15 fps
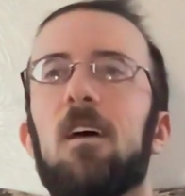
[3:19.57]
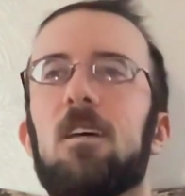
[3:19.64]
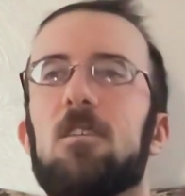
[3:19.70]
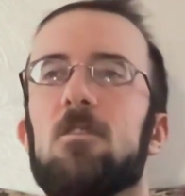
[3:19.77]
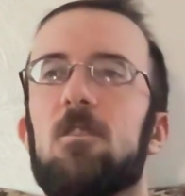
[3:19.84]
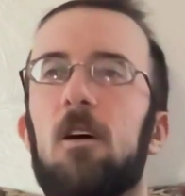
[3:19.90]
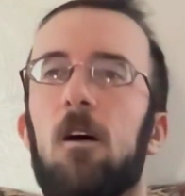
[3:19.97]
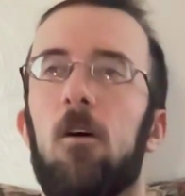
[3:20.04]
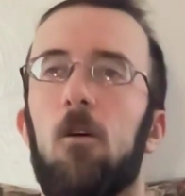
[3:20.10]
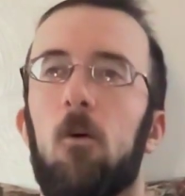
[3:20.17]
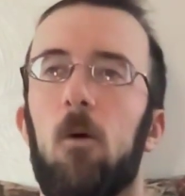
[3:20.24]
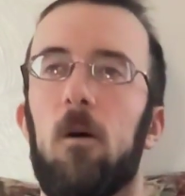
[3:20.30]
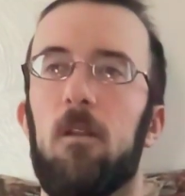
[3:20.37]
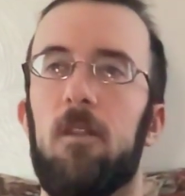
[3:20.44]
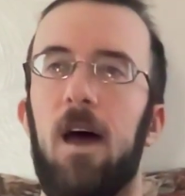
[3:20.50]

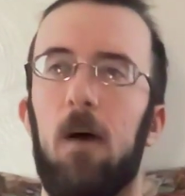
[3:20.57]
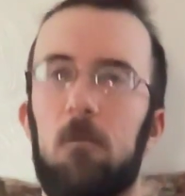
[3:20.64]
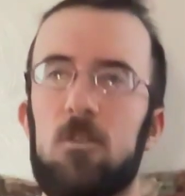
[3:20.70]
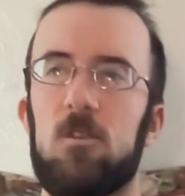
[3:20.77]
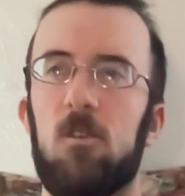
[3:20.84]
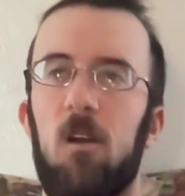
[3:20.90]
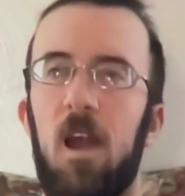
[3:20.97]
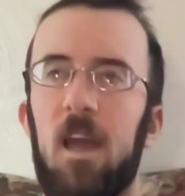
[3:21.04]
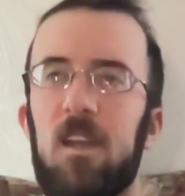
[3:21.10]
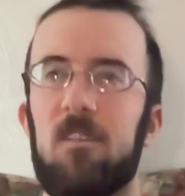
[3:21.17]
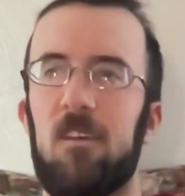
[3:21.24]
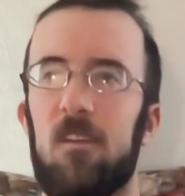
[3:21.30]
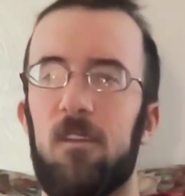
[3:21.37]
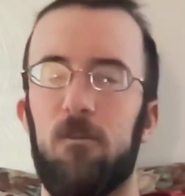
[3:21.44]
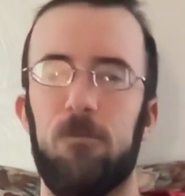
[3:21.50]
So that was
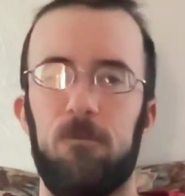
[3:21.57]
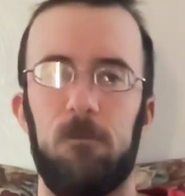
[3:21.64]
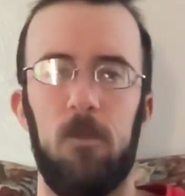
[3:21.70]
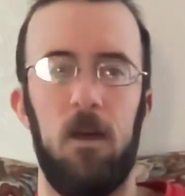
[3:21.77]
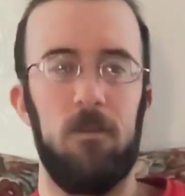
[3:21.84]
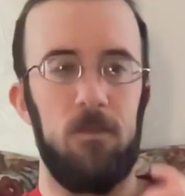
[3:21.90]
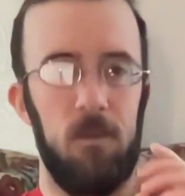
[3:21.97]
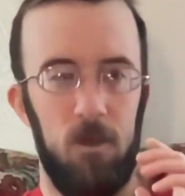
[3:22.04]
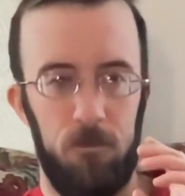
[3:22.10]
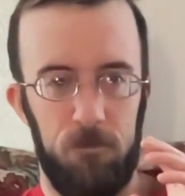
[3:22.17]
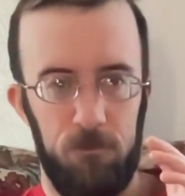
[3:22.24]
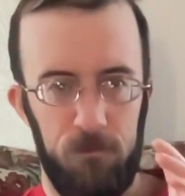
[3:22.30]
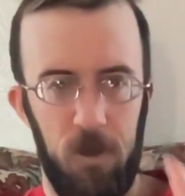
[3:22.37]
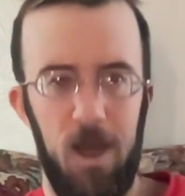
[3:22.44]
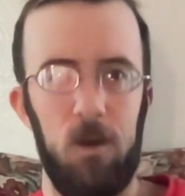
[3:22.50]
great. The
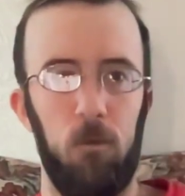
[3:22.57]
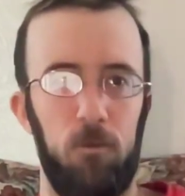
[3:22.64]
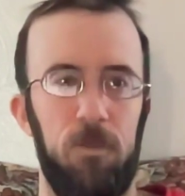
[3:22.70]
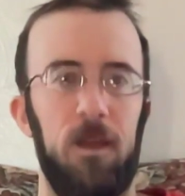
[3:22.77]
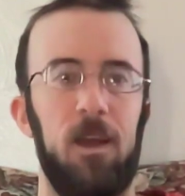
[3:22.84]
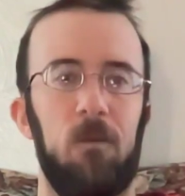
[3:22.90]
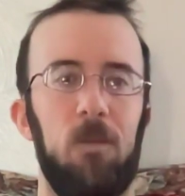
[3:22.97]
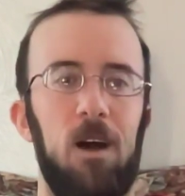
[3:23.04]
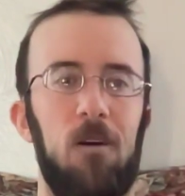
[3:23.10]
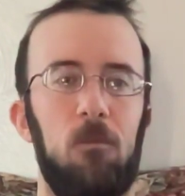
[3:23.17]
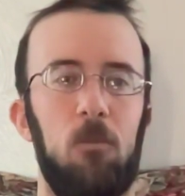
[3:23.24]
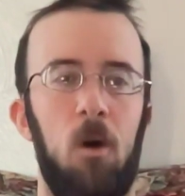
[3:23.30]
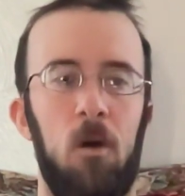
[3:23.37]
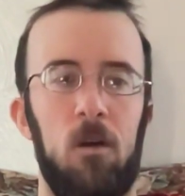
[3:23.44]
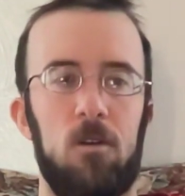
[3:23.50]
final thing
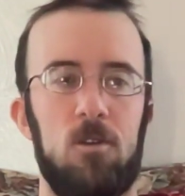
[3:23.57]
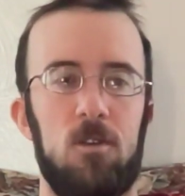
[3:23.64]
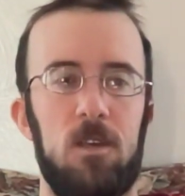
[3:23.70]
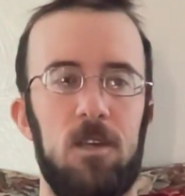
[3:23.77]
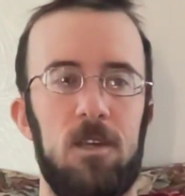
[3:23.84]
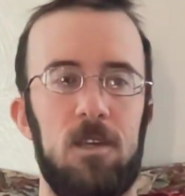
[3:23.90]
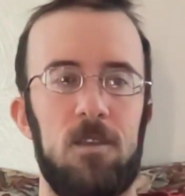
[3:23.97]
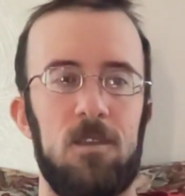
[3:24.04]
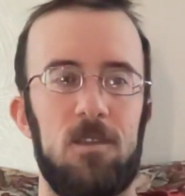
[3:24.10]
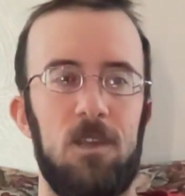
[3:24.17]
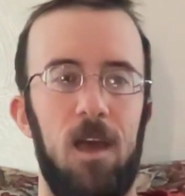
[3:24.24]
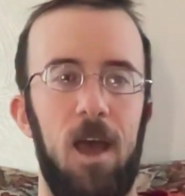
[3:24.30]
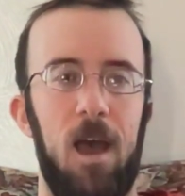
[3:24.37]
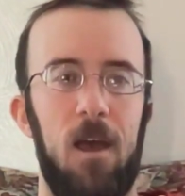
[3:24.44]
about March is